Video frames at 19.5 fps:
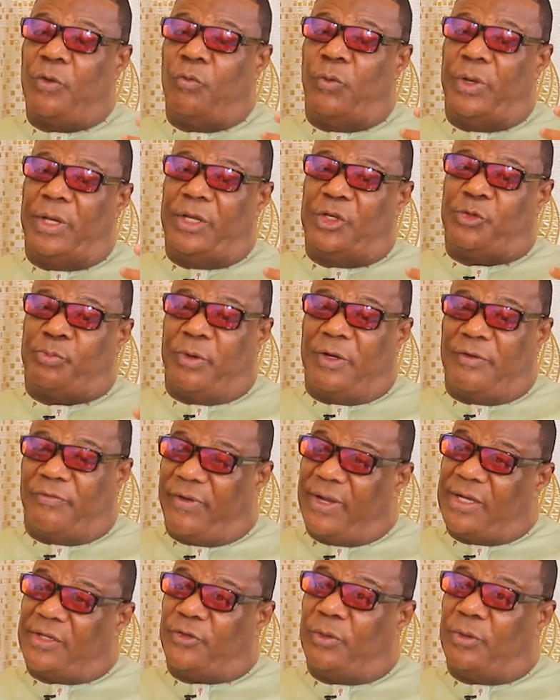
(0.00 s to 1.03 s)
with these
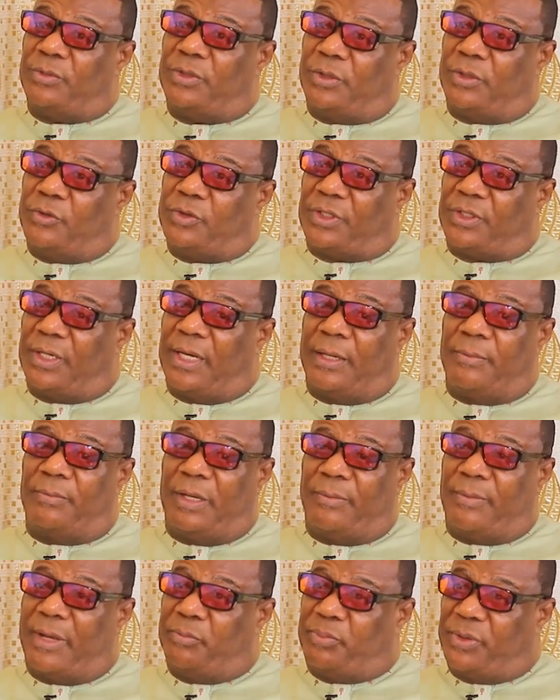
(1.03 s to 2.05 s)
prophets from Jerusalem
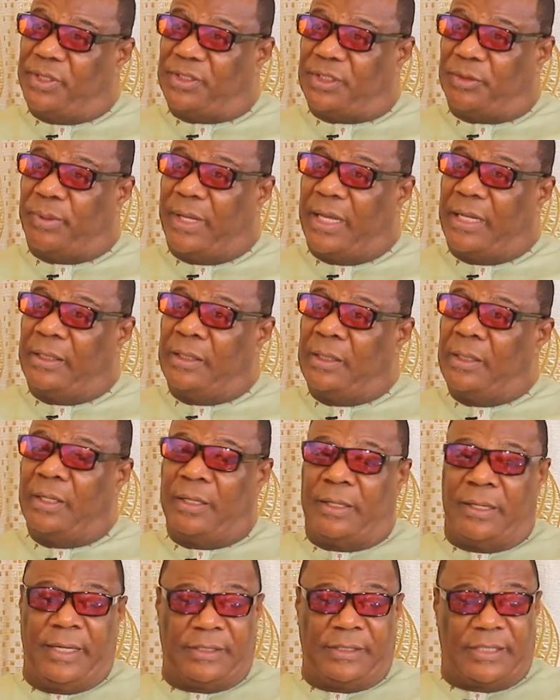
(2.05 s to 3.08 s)
and my principal,
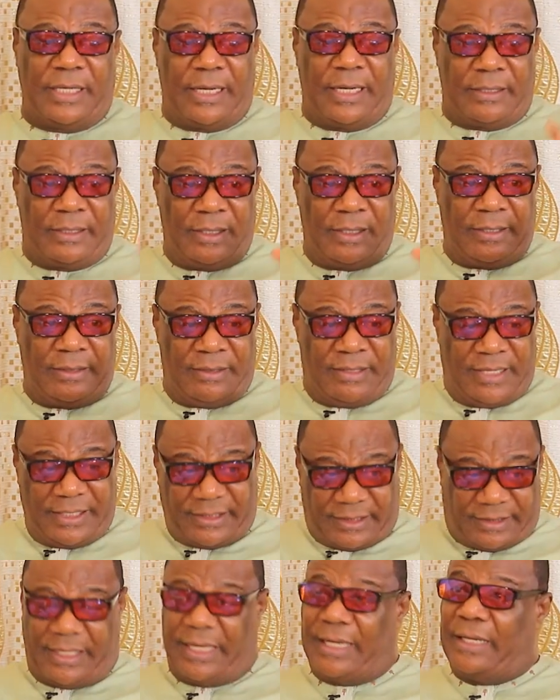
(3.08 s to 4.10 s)
they said,
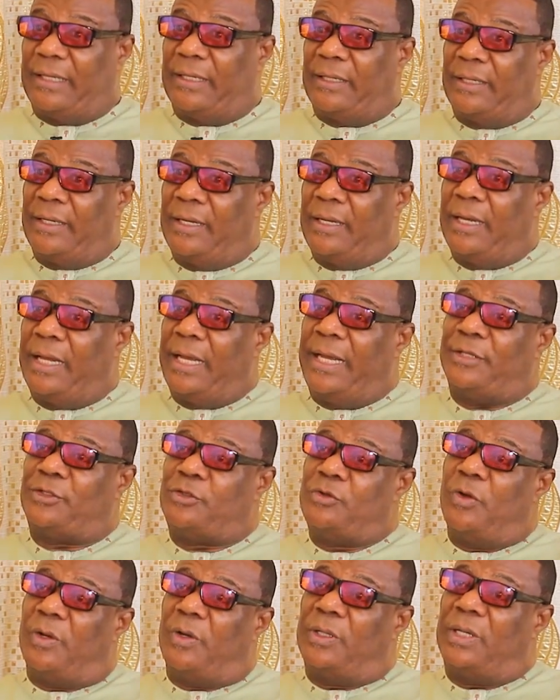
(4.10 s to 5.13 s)
this thing is
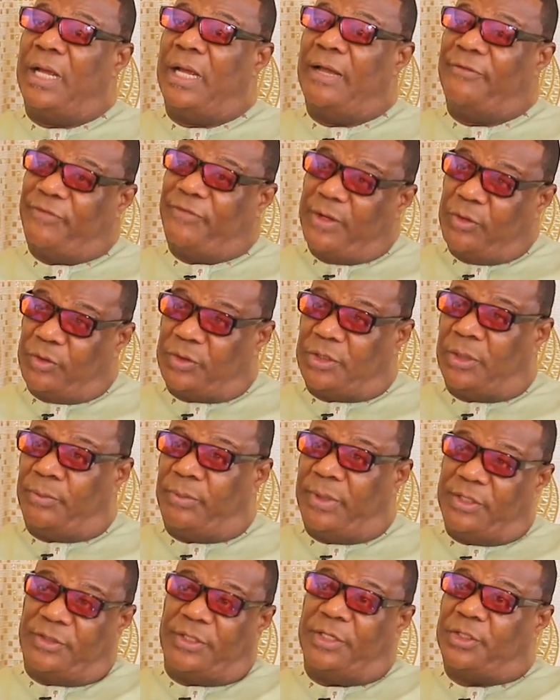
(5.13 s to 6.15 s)
not a fellowship,
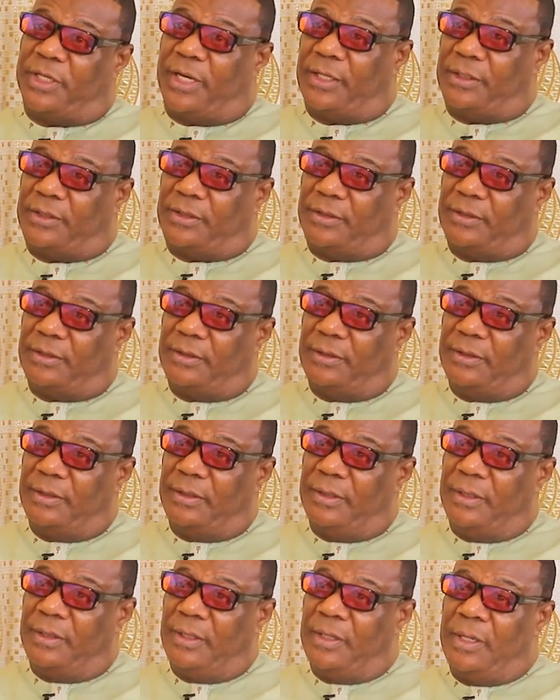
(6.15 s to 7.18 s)
it's a church.
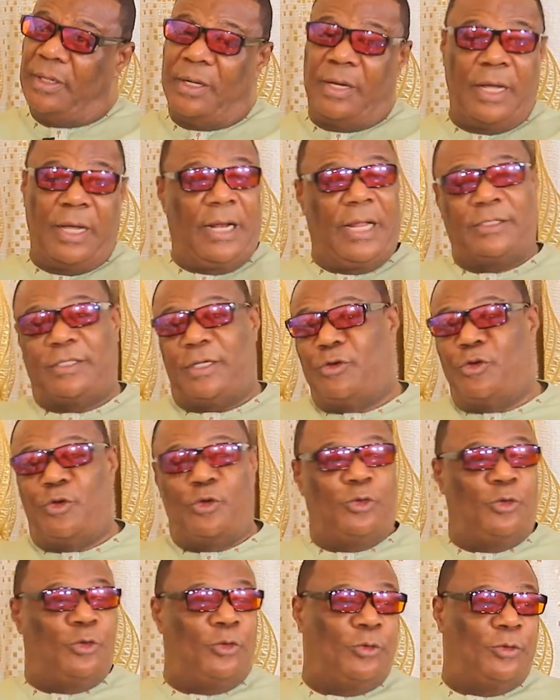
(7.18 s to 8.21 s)
And I said, no.
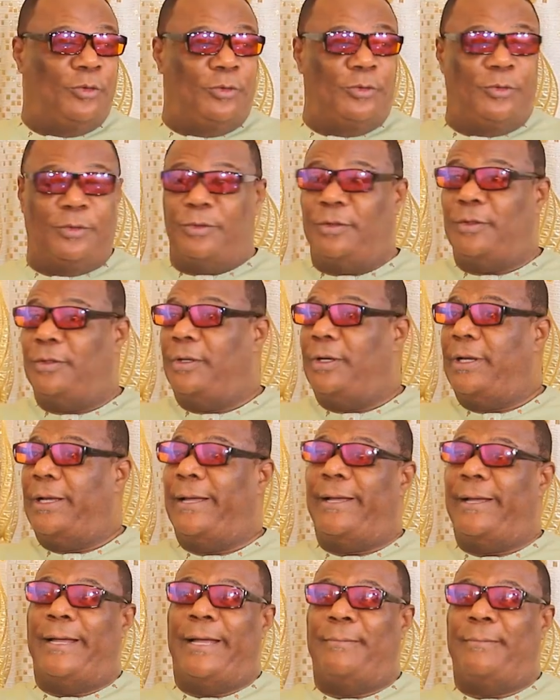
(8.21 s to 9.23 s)

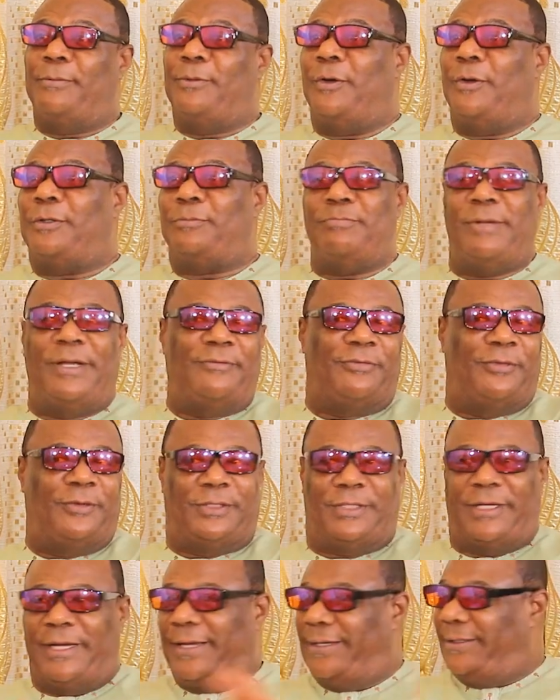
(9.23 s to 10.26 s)
I'm not made for
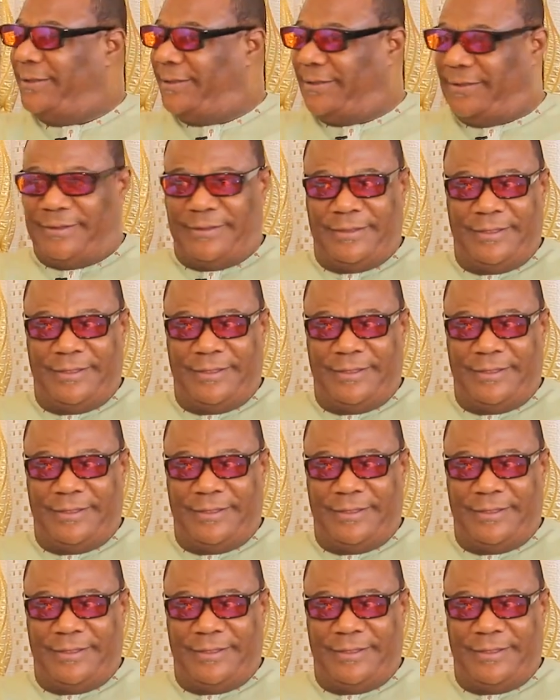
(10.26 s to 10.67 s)
church.